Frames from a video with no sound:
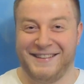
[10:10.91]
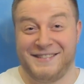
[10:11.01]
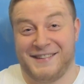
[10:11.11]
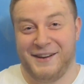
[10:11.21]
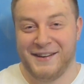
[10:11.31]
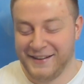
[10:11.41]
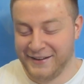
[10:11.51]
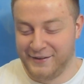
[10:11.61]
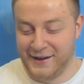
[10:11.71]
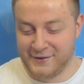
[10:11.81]
So,
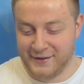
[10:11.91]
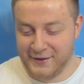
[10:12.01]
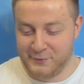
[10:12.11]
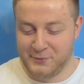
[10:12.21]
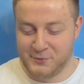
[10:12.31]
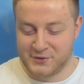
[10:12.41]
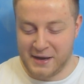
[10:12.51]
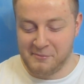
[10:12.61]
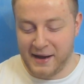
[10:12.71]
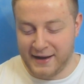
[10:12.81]
well, we will
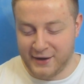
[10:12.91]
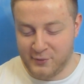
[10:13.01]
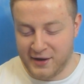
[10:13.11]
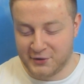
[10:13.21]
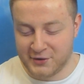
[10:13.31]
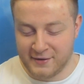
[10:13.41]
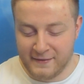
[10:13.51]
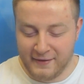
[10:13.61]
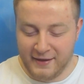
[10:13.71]
skip by that question.